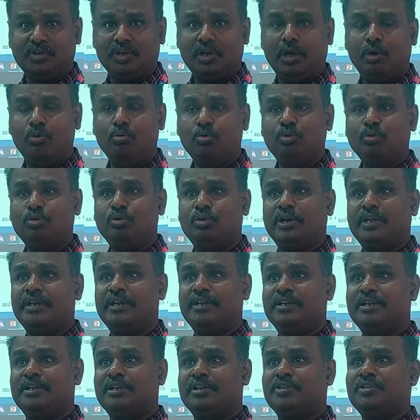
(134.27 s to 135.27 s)
how to write
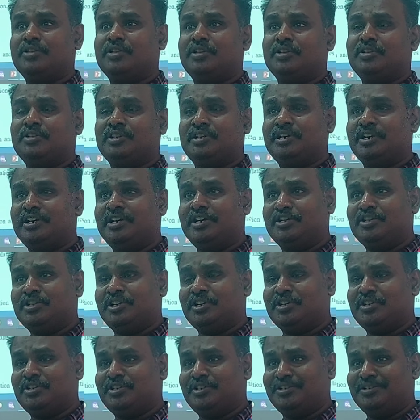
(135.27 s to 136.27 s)
the results and the
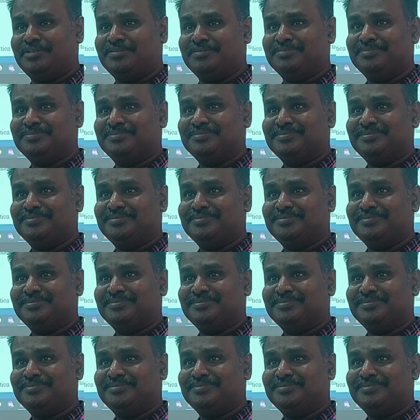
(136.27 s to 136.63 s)
discussion,